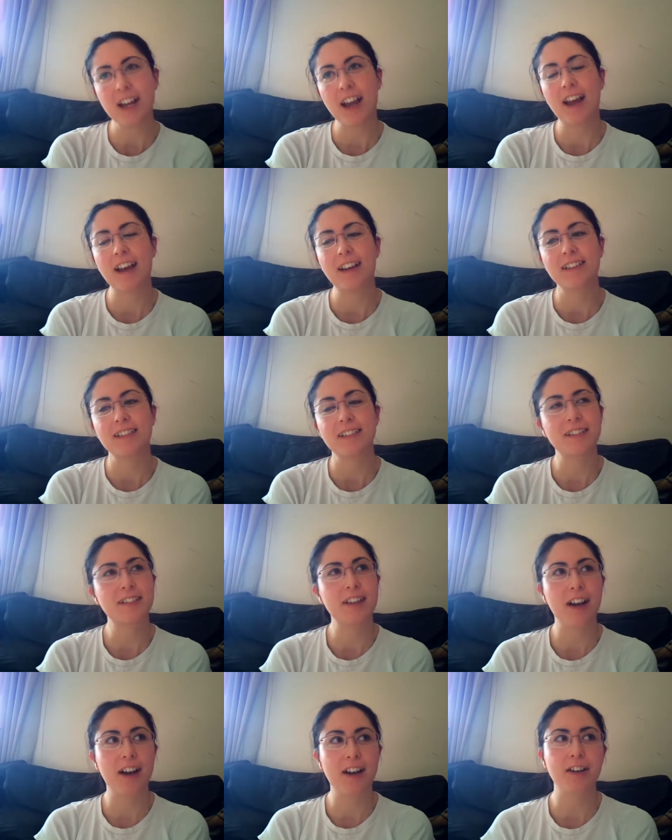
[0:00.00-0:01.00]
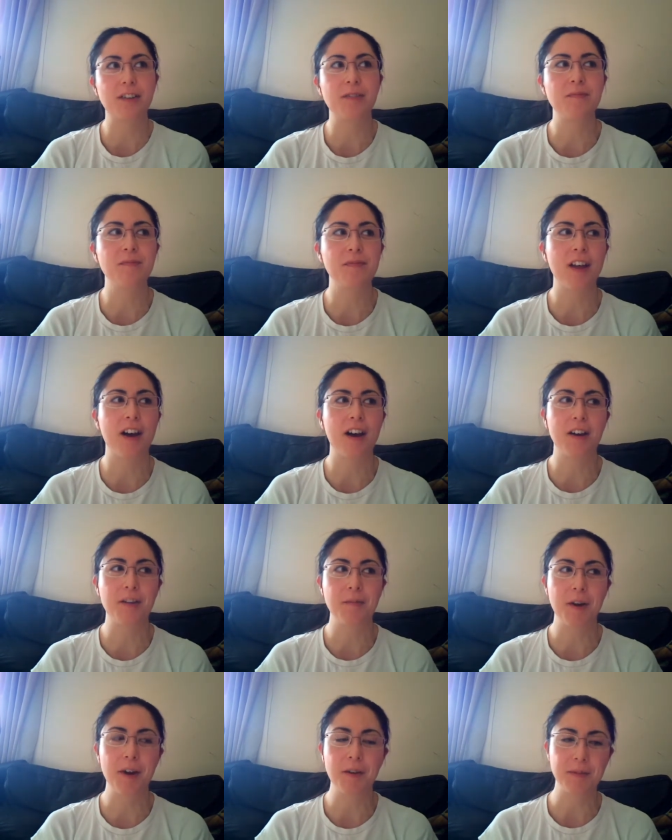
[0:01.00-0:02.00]
and I'm
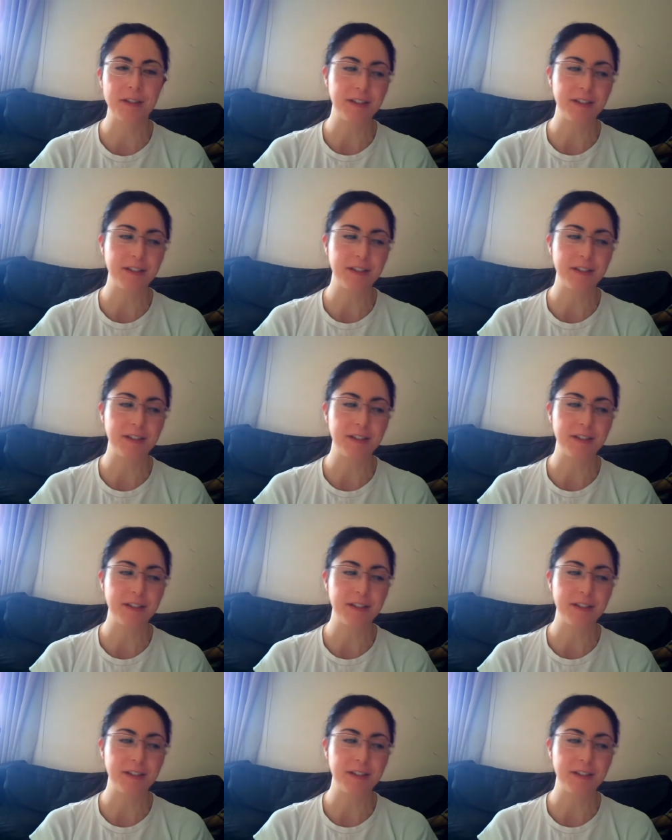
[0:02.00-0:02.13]
hoping